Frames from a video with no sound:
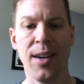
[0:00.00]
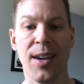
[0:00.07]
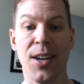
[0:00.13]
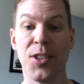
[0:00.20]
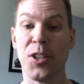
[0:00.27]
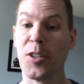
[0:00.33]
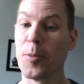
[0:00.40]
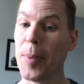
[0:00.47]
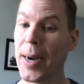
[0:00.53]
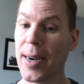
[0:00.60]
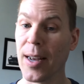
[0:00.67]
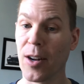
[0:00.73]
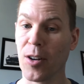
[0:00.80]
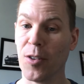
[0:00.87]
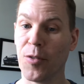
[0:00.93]
is it's made
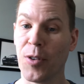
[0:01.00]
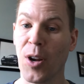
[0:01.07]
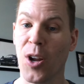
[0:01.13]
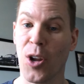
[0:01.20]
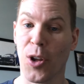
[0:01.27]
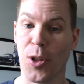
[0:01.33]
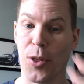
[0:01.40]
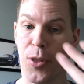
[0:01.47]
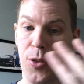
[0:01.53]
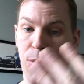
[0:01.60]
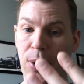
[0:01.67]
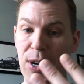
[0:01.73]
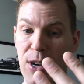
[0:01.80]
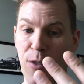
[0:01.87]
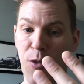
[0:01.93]
out of
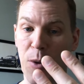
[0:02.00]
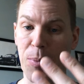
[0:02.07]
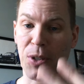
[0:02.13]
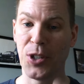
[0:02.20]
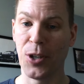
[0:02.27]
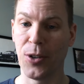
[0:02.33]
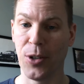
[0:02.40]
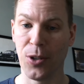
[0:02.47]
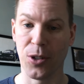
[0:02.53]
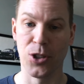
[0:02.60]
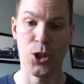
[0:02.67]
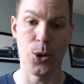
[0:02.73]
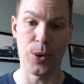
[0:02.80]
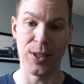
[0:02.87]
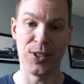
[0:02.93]
3 different material
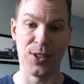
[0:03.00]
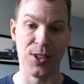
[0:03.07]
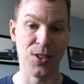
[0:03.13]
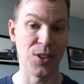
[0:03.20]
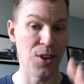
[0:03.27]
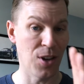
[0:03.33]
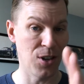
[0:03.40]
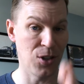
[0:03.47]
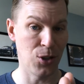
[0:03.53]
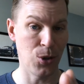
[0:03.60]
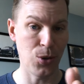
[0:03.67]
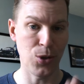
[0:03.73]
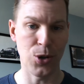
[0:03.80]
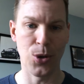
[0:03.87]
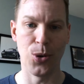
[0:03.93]
choices to
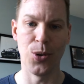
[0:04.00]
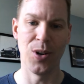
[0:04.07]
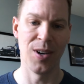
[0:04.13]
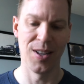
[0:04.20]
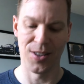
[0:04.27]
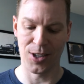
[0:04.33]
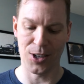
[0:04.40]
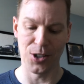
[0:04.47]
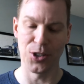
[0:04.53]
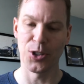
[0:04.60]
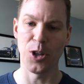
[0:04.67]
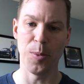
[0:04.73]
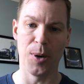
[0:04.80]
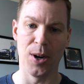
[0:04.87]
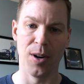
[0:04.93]
you, the
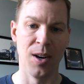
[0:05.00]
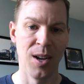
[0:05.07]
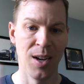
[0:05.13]
consumer: